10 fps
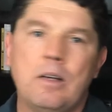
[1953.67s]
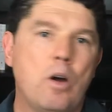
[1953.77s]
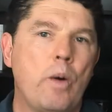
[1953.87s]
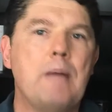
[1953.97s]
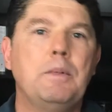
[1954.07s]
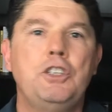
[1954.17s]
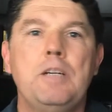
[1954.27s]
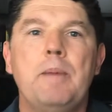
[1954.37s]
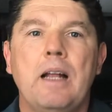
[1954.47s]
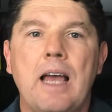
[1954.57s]
Go grab a
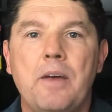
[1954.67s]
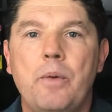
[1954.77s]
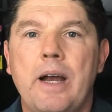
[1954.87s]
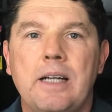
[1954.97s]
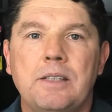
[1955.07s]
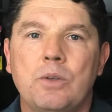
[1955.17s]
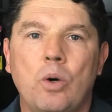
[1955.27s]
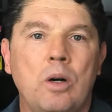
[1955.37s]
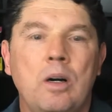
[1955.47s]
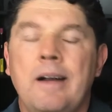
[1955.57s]
Gmail address
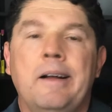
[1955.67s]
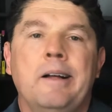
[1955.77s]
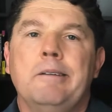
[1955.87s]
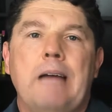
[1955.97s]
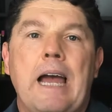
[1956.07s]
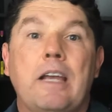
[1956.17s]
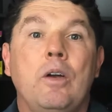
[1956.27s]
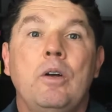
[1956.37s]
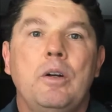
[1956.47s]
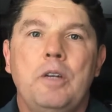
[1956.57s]
or heck,
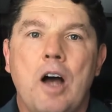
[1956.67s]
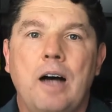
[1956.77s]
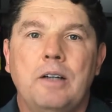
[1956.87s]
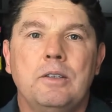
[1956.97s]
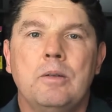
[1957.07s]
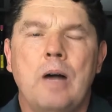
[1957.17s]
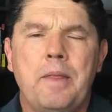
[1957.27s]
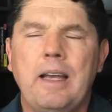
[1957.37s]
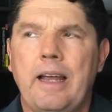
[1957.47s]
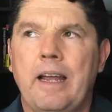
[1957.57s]
you can do Yahoo. I
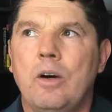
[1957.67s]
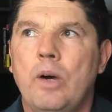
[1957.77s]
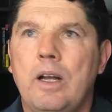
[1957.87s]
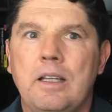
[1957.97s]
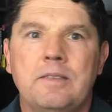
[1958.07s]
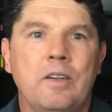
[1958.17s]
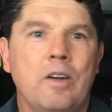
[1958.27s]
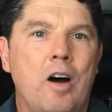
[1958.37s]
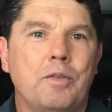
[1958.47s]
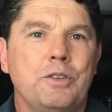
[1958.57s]
think AOL even
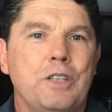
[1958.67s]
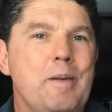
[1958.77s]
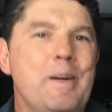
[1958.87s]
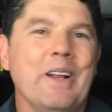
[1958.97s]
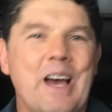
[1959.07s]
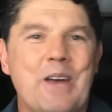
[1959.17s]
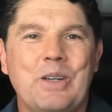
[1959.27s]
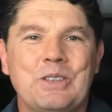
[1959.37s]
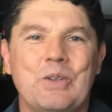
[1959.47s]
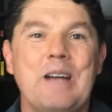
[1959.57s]
offers email
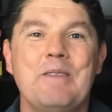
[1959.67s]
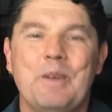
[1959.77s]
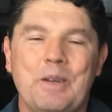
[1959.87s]
addresses, right?